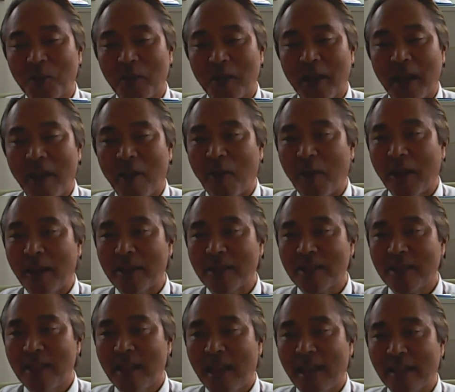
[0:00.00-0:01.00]
are
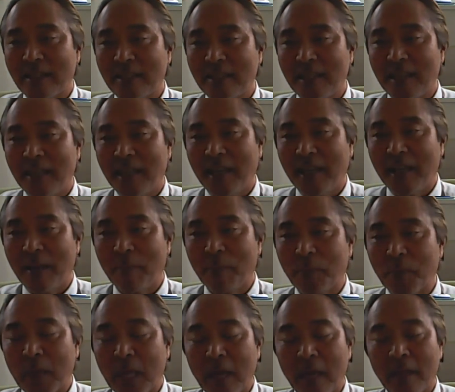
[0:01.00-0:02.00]
areas that
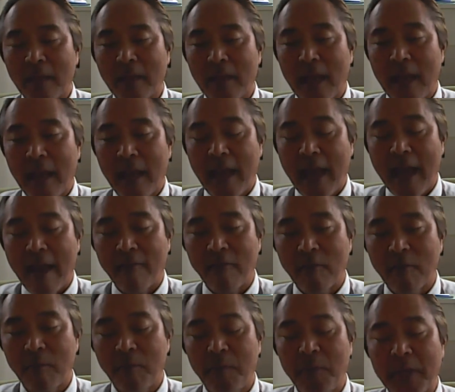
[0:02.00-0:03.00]
that
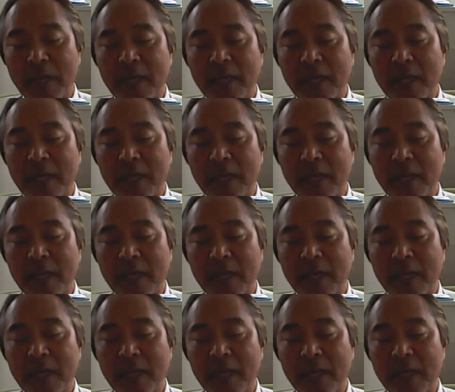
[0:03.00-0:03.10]
haven't